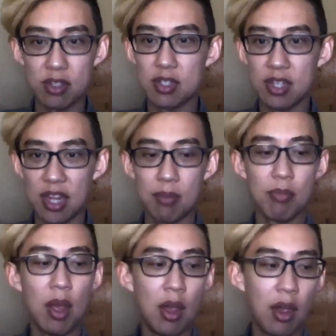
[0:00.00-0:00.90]

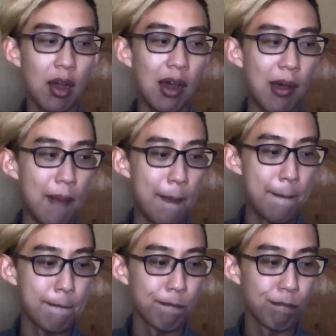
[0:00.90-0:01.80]
same
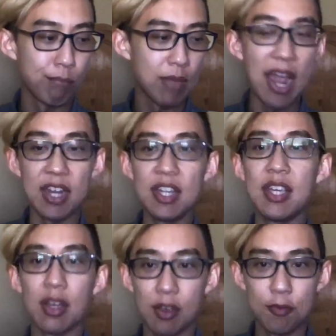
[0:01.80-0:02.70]

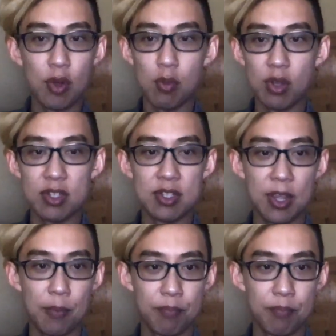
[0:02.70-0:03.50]
idea of what he wants to say.